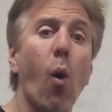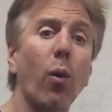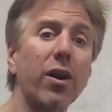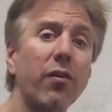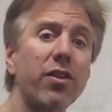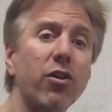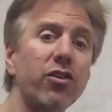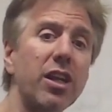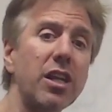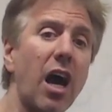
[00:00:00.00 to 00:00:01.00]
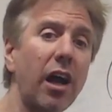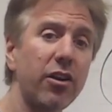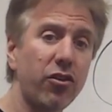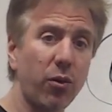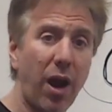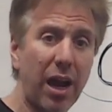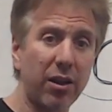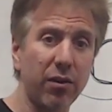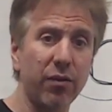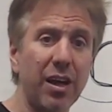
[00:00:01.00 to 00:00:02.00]
Whenever there's a
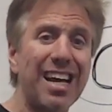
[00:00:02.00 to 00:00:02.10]
non-interactive